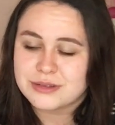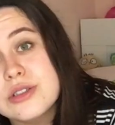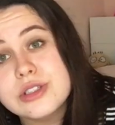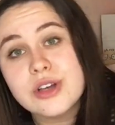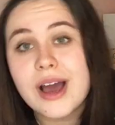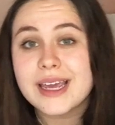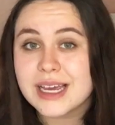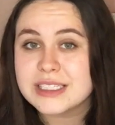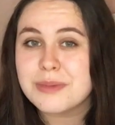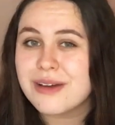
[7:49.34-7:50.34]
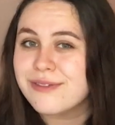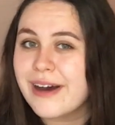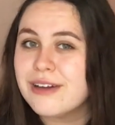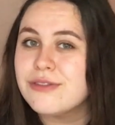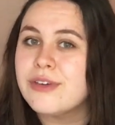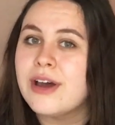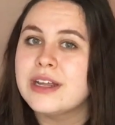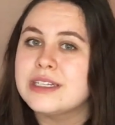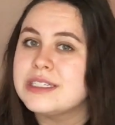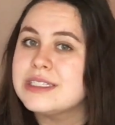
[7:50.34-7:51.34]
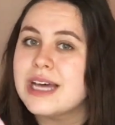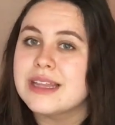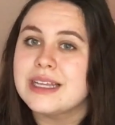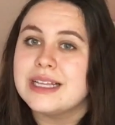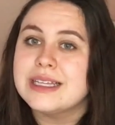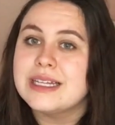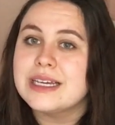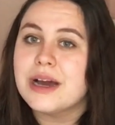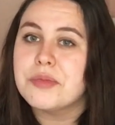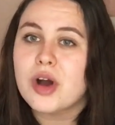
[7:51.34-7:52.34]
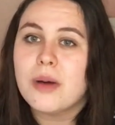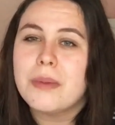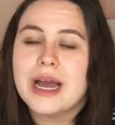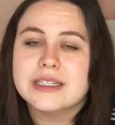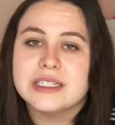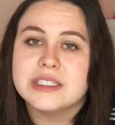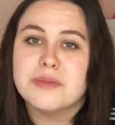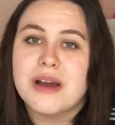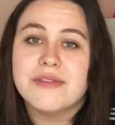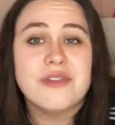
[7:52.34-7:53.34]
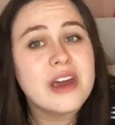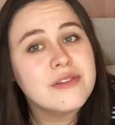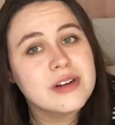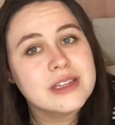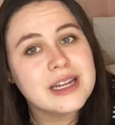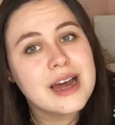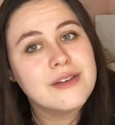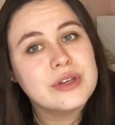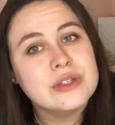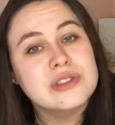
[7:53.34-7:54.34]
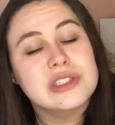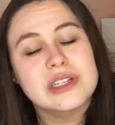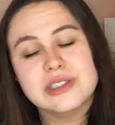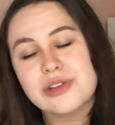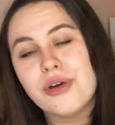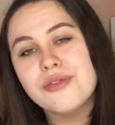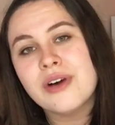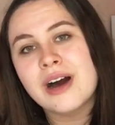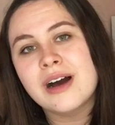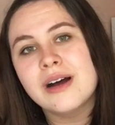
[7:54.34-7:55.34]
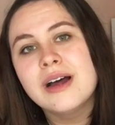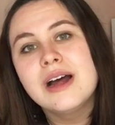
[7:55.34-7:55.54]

So I guess my final verdict is that the Lily Cup Compact is my favorite that I've used so far.